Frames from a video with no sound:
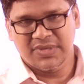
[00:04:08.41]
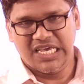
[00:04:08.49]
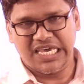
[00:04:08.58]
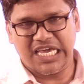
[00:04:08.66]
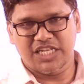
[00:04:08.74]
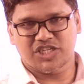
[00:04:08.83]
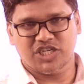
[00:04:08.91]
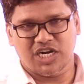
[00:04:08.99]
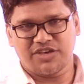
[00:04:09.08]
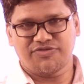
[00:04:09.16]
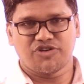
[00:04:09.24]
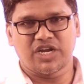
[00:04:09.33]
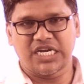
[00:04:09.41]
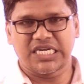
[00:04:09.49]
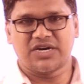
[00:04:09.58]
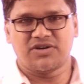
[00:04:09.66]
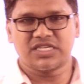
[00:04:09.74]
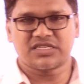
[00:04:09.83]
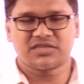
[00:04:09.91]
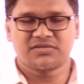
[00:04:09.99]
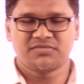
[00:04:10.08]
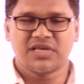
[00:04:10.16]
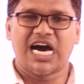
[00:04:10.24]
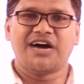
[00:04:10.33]
he can study for 8 hours,
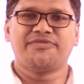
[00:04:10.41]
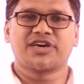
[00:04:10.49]
have